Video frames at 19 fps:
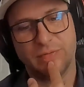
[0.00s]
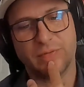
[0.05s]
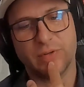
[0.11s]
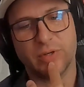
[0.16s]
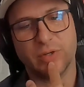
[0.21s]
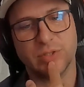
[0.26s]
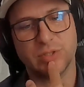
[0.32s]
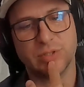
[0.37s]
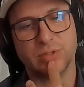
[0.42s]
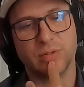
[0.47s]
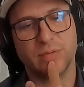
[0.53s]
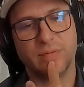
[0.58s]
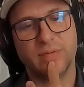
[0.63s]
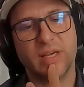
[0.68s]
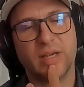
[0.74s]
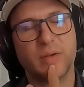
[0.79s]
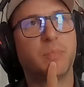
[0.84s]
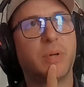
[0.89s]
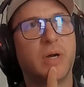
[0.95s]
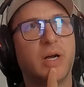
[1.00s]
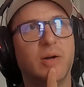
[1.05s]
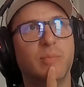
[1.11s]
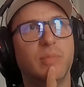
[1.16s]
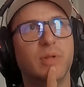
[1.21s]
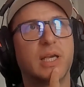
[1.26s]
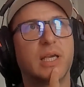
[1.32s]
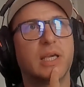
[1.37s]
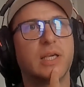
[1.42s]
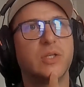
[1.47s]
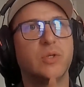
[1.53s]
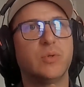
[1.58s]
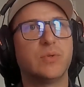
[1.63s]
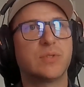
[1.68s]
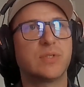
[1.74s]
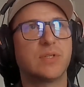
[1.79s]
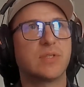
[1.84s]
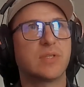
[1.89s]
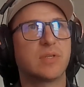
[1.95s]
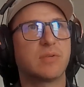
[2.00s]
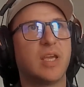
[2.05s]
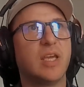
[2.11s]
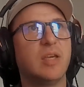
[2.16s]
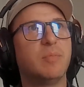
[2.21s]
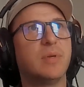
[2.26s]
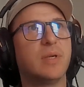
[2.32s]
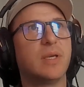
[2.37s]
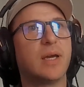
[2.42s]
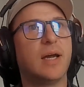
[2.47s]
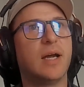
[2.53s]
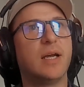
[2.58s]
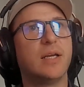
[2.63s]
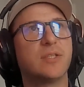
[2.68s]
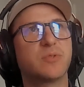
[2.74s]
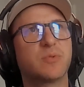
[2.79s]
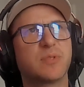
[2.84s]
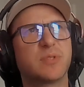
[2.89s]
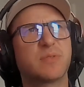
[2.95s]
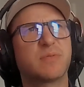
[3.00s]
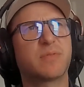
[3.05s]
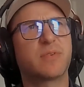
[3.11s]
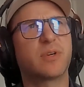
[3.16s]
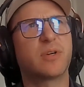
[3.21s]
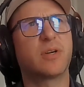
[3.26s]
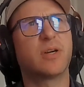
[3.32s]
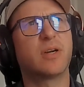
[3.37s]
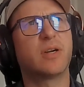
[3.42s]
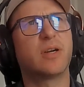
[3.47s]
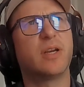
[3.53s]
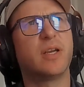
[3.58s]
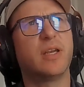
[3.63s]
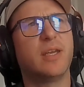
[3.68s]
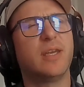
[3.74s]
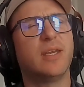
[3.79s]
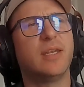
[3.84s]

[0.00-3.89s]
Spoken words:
first sort of like public uses of APIs was for